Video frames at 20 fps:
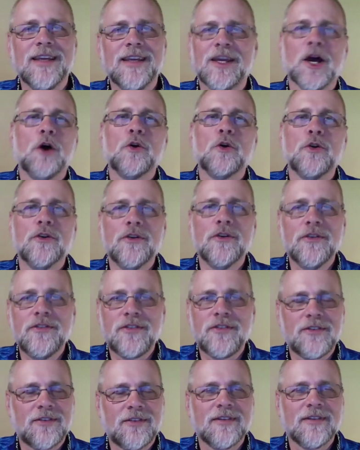
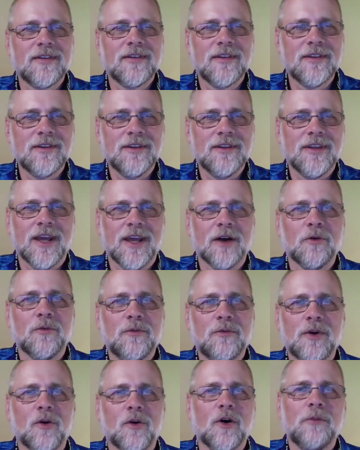decoders, you
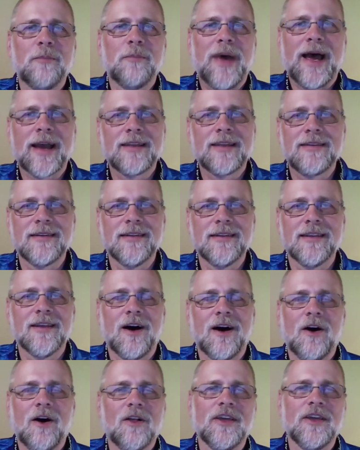know, going back
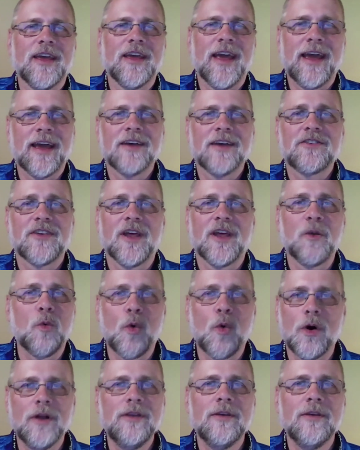to all the
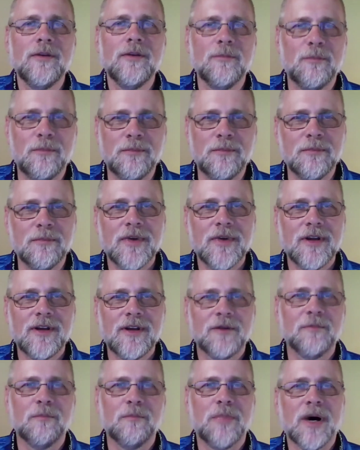ASN1
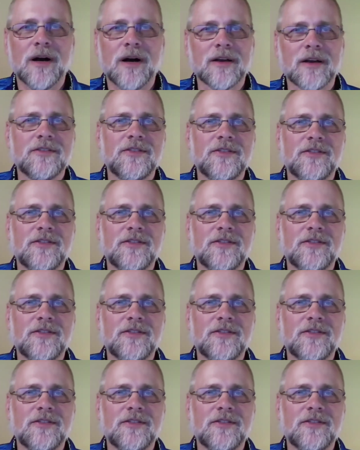bugs,